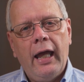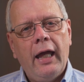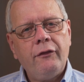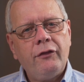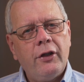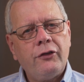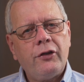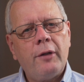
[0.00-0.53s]

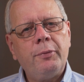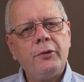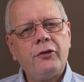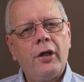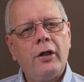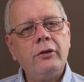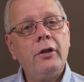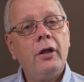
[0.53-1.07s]
If this
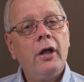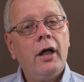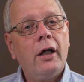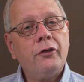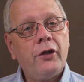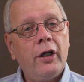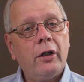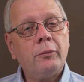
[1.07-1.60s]
episode
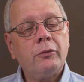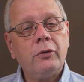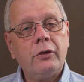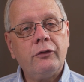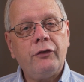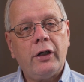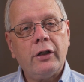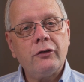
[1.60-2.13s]
has helped to
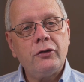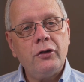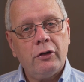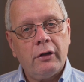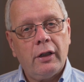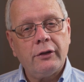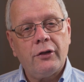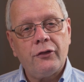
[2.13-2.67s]
advance
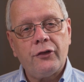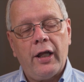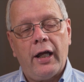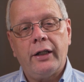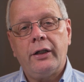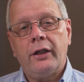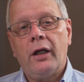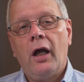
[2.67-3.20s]
your
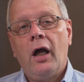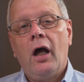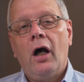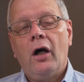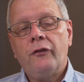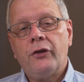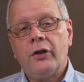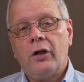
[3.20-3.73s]
understanding
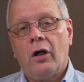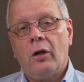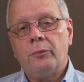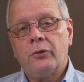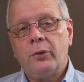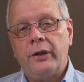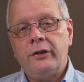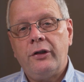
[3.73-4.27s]
of the
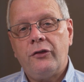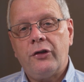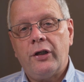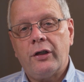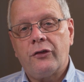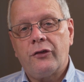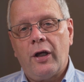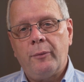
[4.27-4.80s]

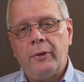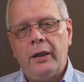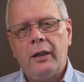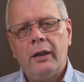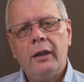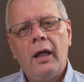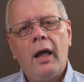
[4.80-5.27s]
COP26 summit,